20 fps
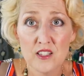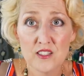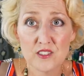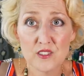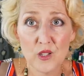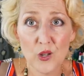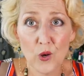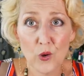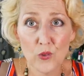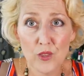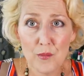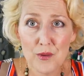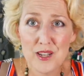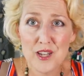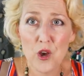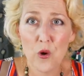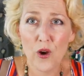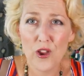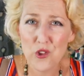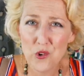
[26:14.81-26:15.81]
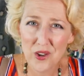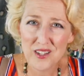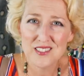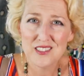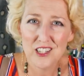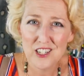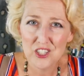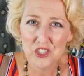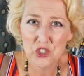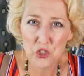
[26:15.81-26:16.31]
So let me know, are you guys
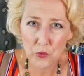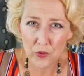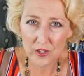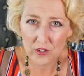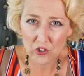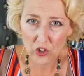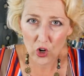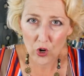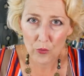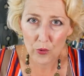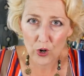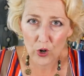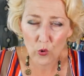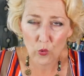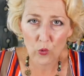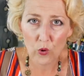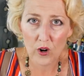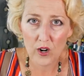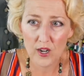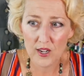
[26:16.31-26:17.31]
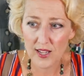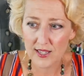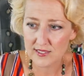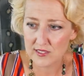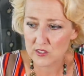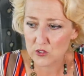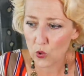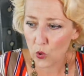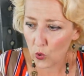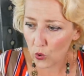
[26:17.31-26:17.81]
going to do Inktober, or has
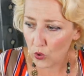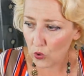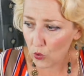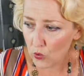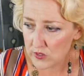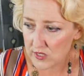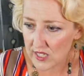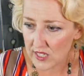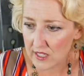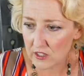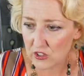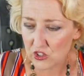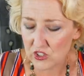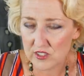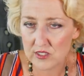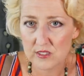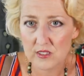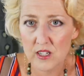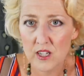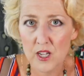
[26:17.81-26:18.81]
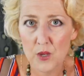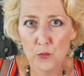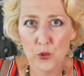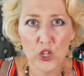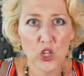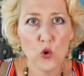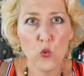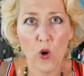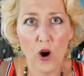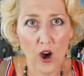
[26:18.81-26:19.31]
this whole ordeal just
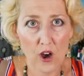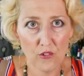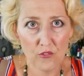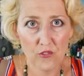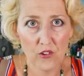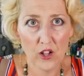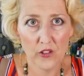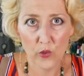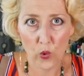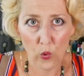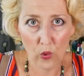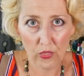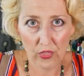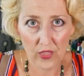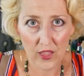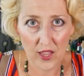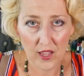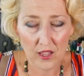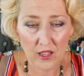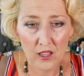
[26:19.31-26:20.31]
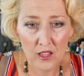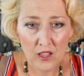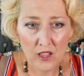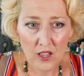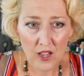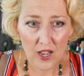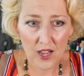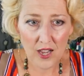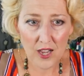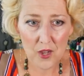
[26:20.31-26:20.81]
put you off on the whole thing?
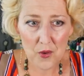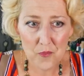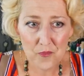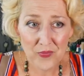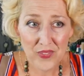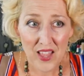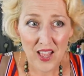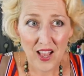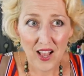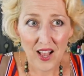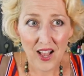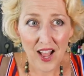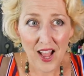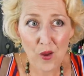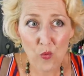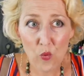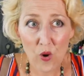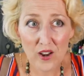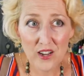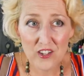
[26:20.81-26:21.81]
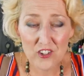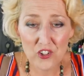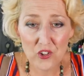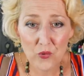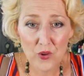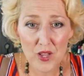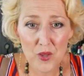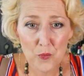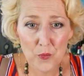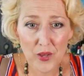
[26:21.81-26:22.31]
Um, I want to
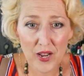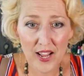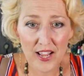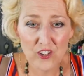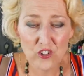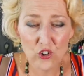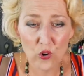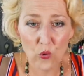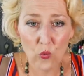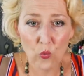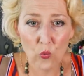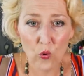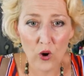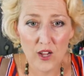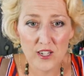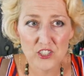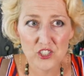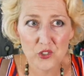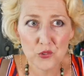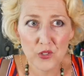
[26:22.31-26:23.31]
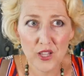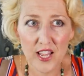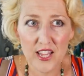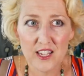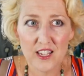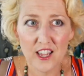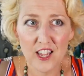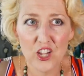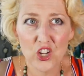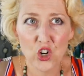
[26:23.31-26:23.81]
do it, but I don't want to
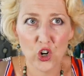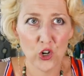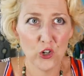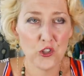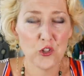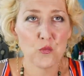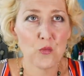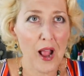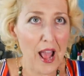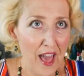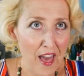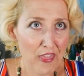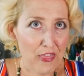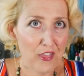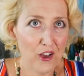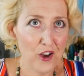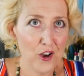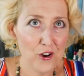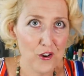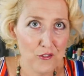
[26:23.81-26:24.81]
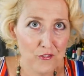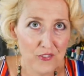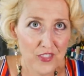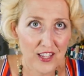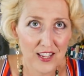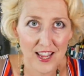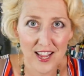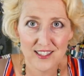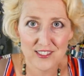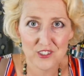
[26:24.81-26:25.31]
like incur the wrath of
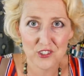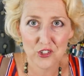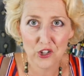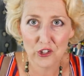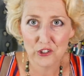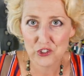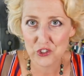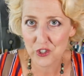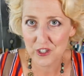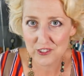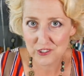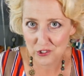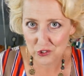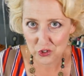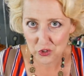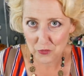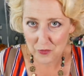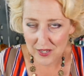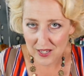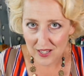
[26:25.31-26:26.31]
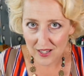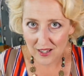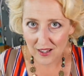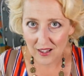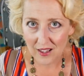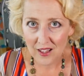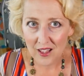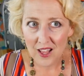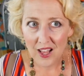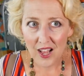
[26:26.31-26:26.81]
the cancel culture on social
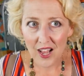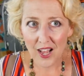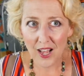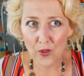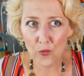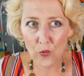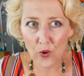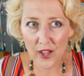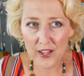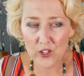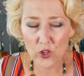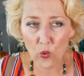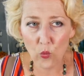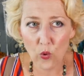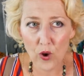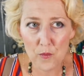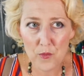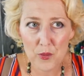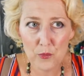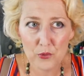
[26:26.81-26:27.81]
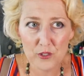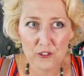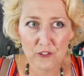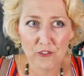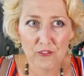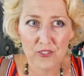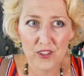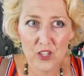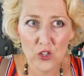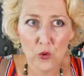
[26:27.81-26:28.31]
media. I, I don't want people to
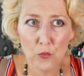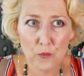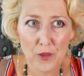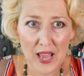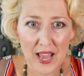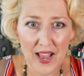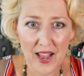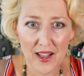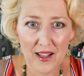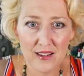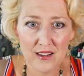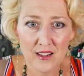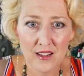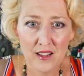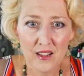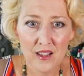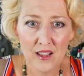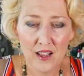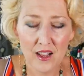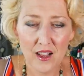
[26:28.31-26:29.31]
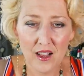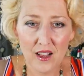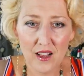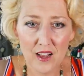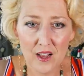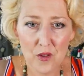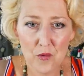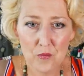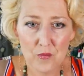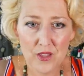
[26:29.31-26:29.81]
feel bad
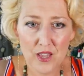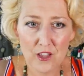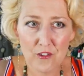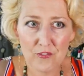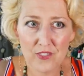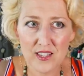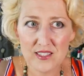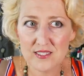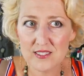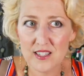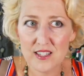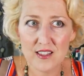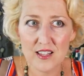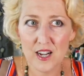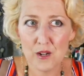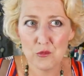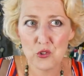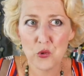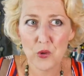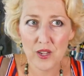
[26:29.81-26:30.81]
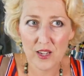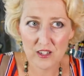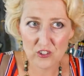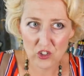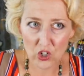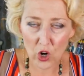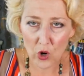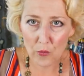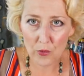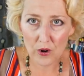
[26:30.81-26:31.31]
um, if they see that I'm doing
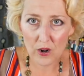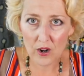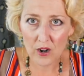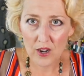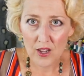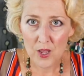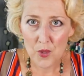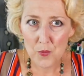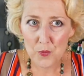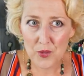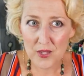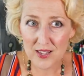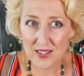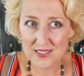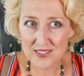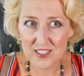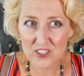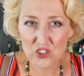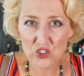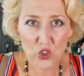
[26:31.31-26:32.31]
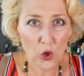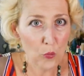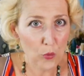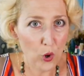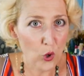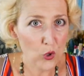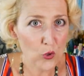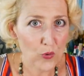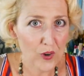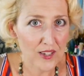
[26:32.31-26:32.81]
Inktober, because it's so
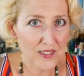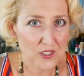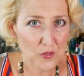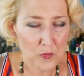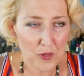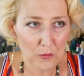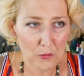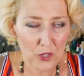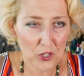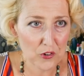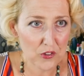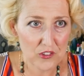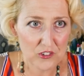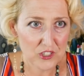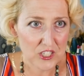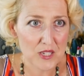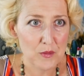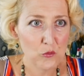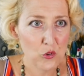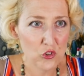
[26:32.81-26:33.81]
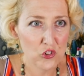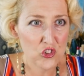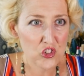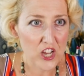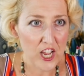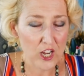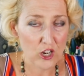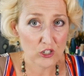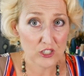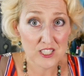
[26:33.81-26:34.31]
polarizing. People are either Team
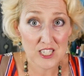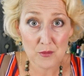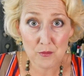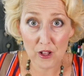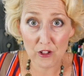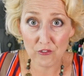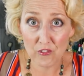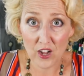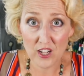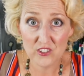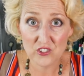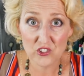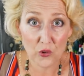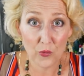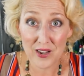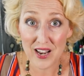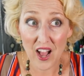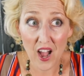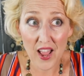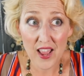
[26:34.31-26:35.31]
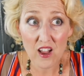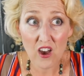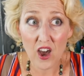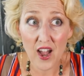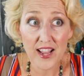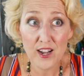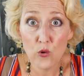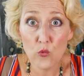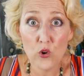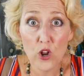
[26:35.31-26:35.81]
Jake or Team Alphonso, and I,
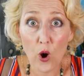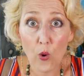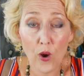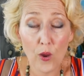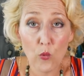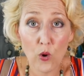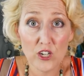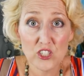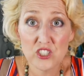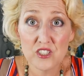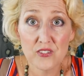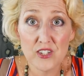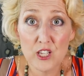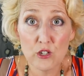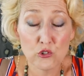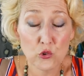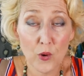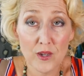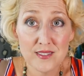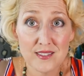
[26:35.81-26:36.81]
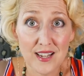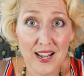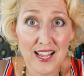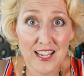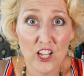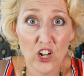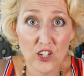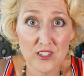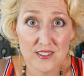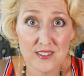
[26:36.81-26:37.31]
I don't know. I watched the video twice, and I
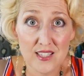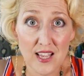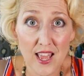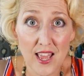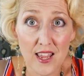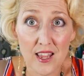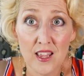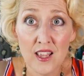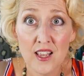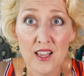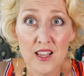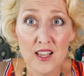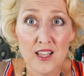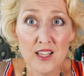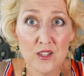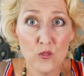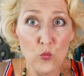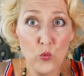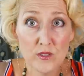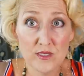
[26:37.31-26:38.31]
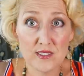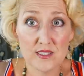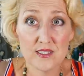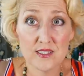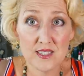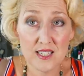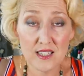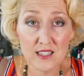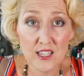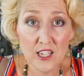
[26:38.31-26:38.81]
cannot say, was this
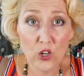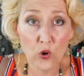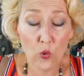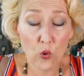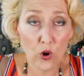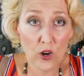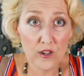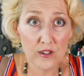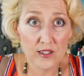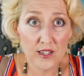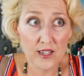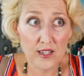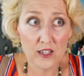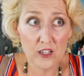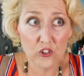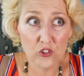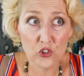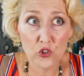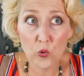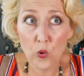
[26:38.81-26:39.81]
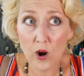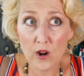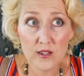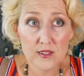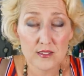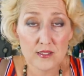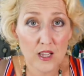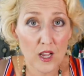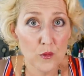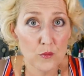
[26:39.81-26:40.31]
stealing, or did two
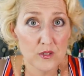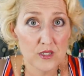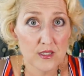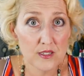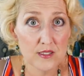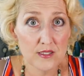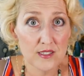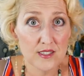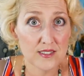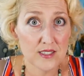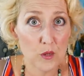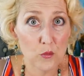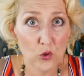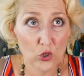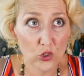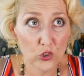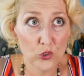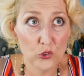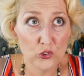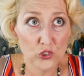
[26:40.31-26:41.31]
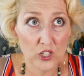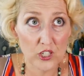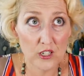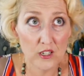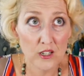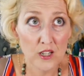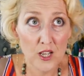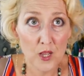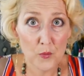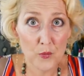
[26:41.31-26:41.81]
artists come to the same
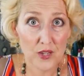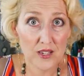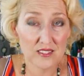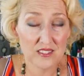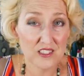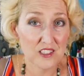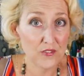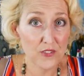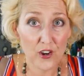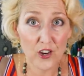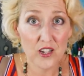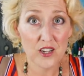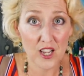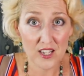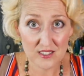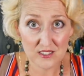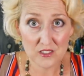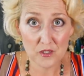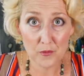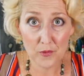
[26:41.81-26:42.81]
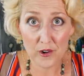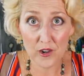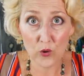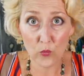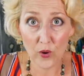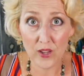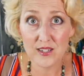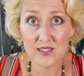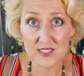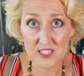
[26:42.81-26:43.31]
conclusion, because it's a very customary
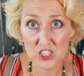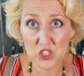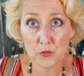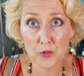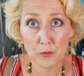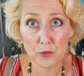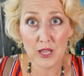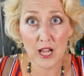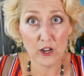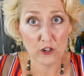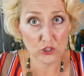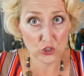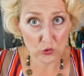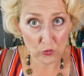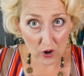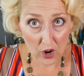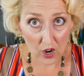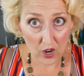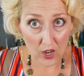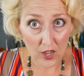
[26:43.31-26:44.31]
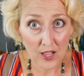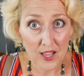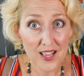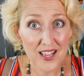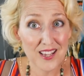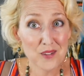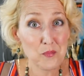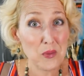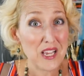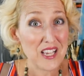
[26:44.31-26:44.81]
way to teach people how to draw,
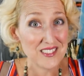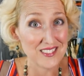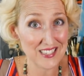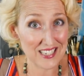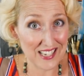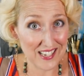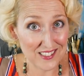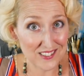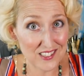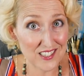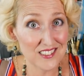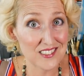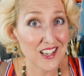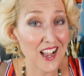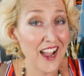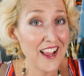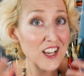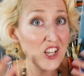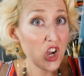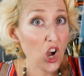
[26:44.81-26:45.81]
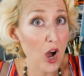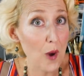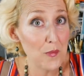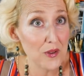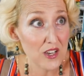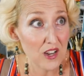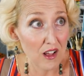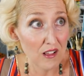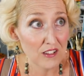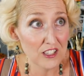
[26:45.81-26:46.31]
because it is. It is kind of
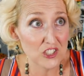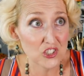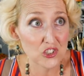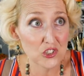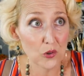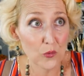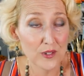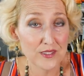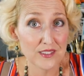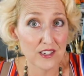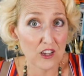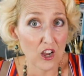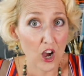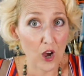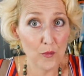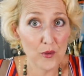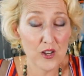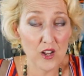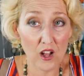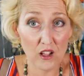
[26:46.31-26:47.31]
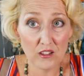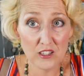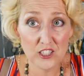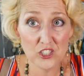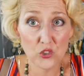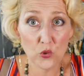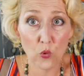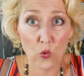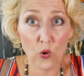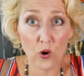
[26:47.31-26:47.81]
common knowledge. So is it common
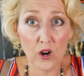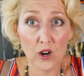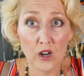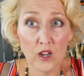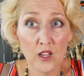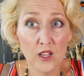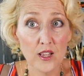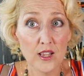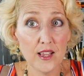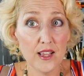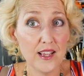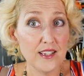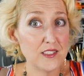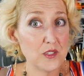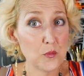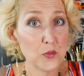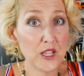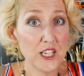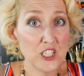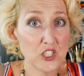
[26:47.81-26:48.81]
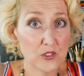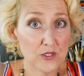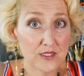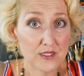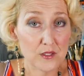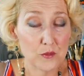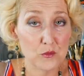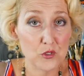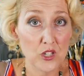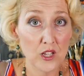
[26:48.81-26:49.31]
knowledge, or is it
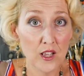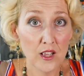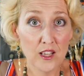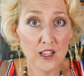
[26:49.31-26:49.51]
plagiarism?